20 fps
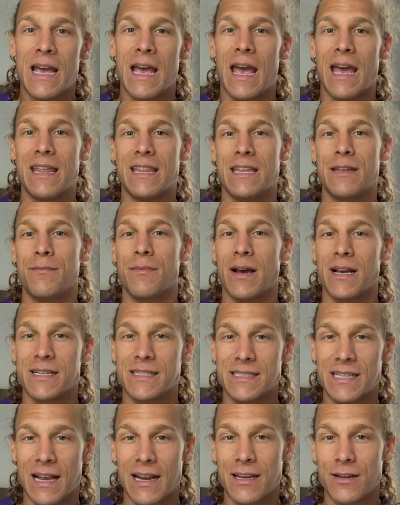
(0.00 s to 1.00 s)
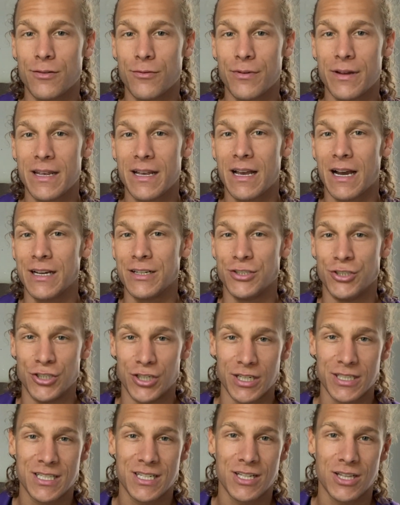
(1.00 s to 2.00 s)
And then my second week, I
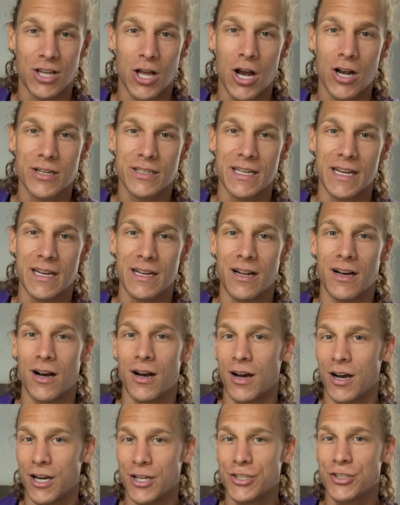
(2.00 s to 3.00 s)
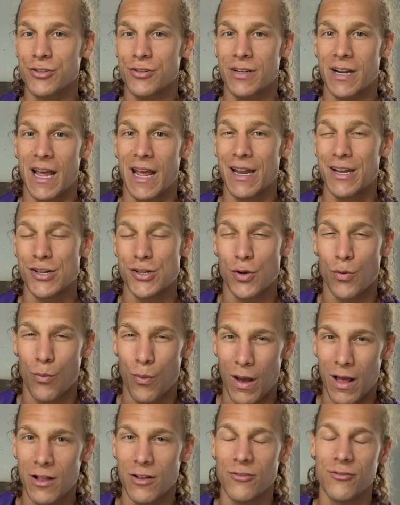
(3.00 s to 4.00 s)
just clocked in
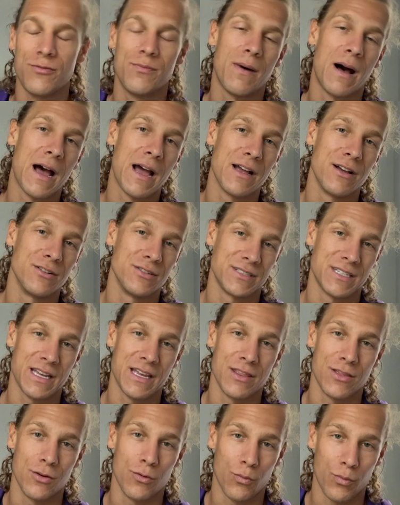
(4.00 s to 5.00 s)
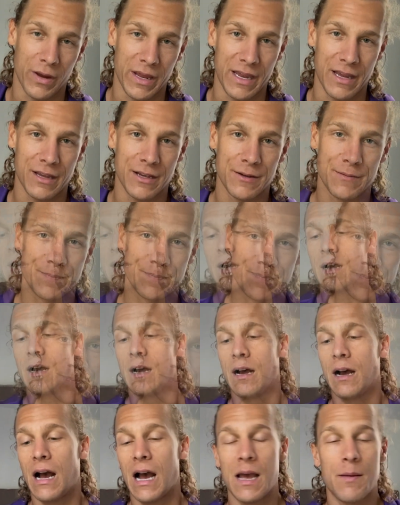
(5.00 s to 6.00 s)
112 miles in the week.
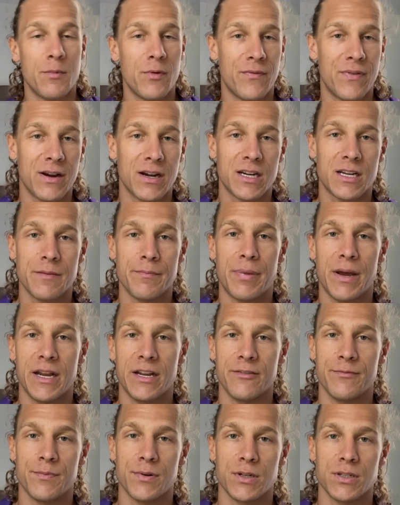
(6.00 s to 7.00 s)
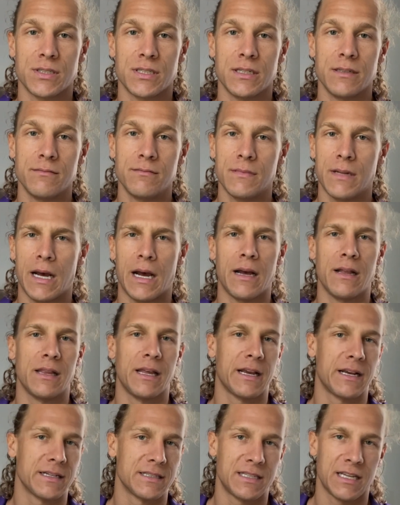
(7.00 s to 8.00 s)
I'm a very competitive person.
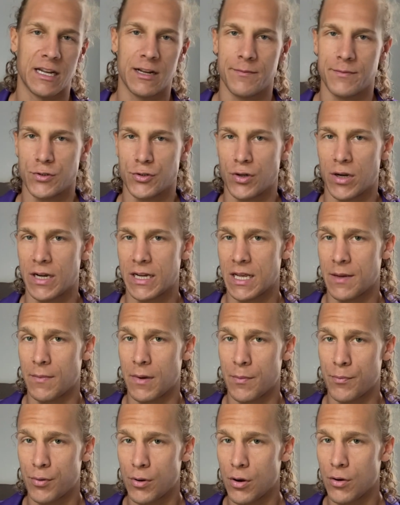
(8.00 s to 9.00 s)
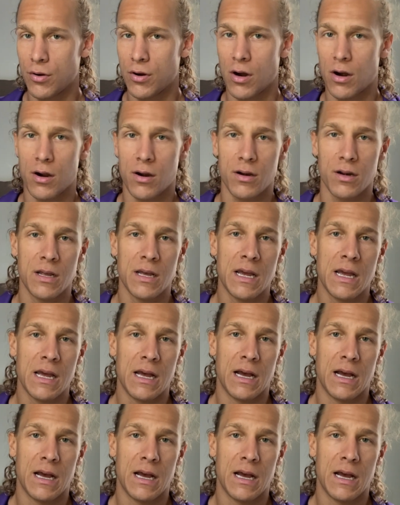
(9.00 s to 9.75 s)
Like I said, I've been trying to get my pro card.